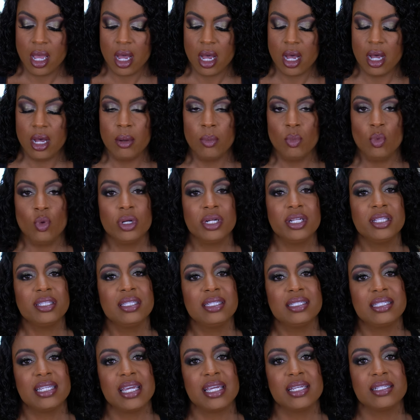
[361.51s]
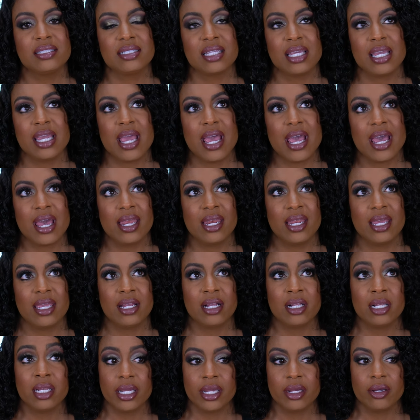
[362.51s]
One of the days they had a
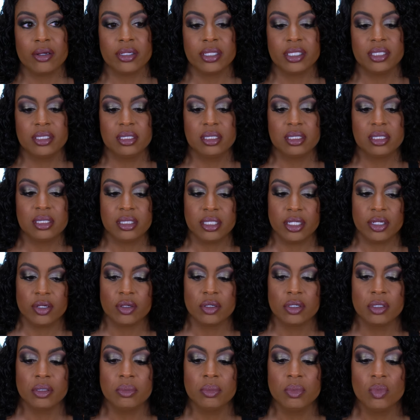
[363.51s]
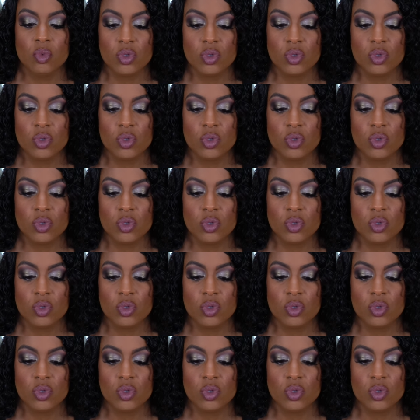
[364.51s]
Clarins serum,